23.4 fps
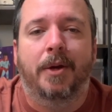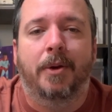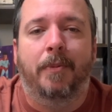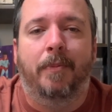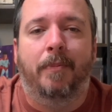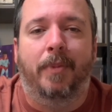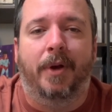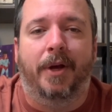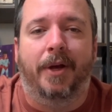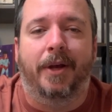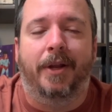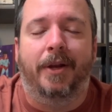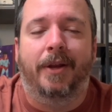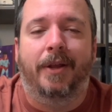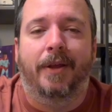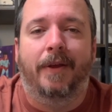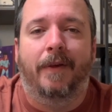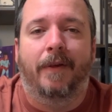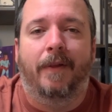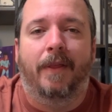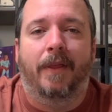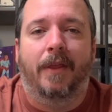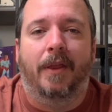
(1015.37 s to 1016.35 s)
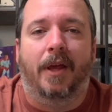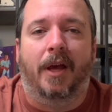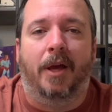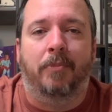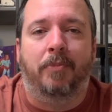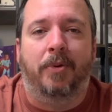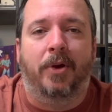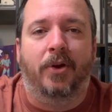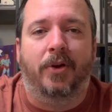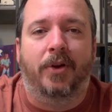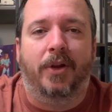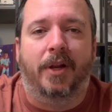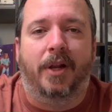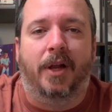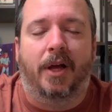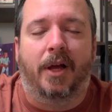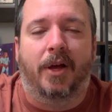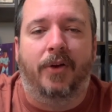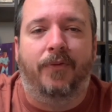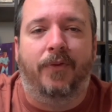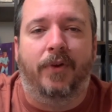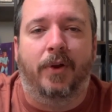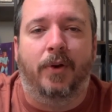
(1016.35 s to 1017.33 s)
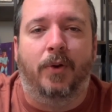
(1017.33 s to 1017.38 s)
But I peeled it
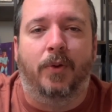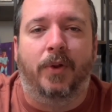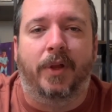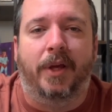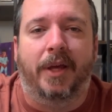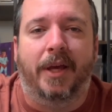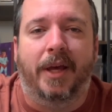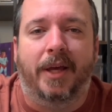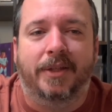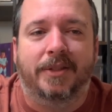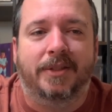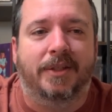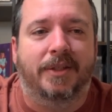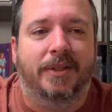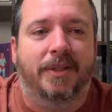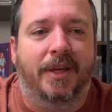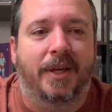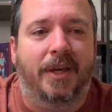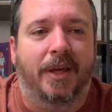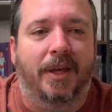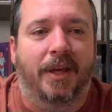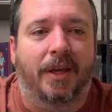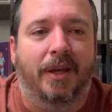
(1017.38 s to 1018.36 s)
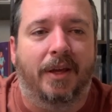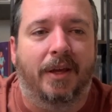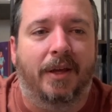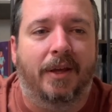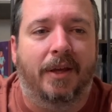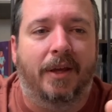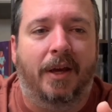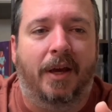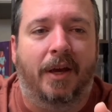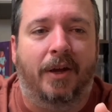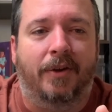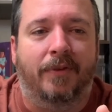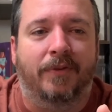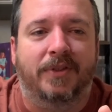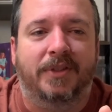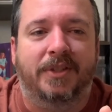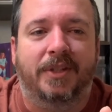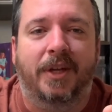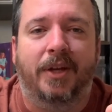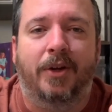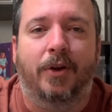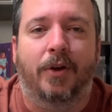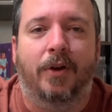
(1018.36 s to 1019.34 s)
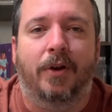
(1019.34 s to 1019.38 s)
off, and only ST out of
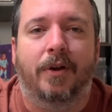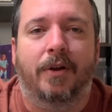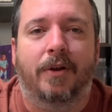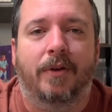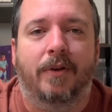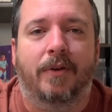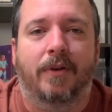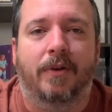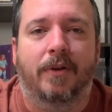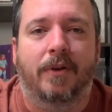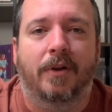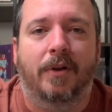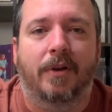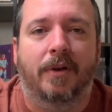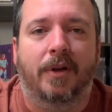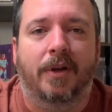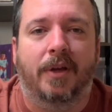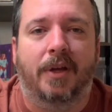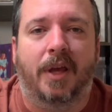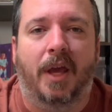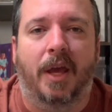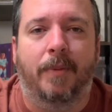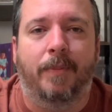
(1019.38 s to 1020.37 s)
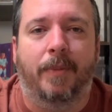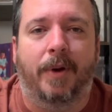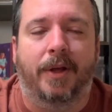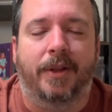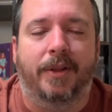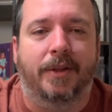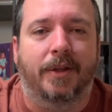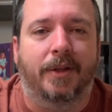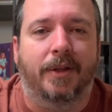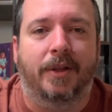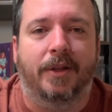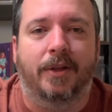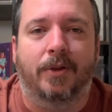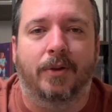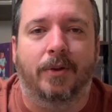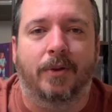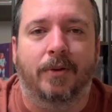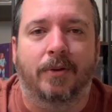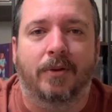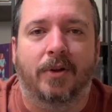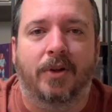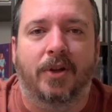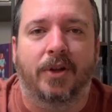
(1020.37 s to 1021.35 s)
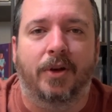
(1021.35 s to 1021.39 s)
Stinger came on the
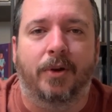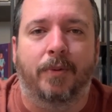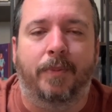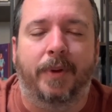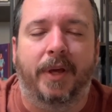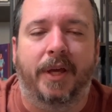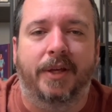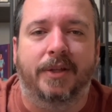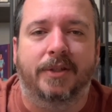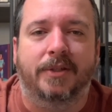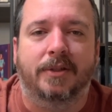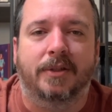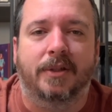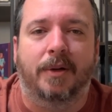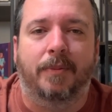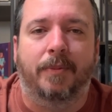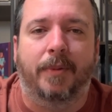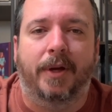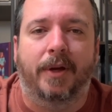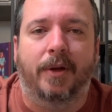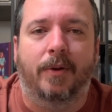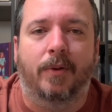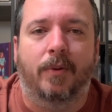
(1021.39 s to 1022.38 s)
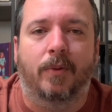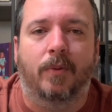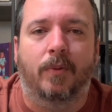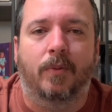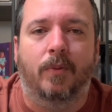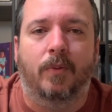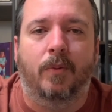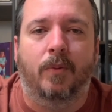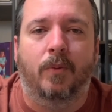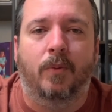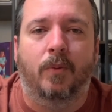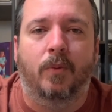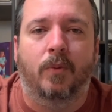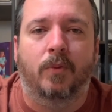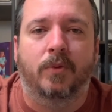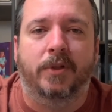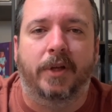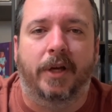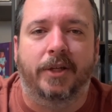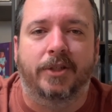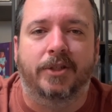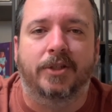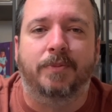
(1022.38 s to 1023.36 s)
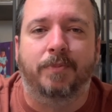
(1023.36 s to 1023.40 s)
little clear piece. And I'm like,
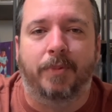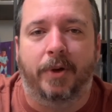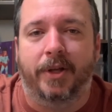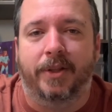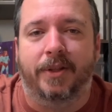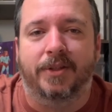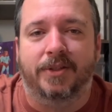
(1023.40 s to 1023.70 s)
did I just break the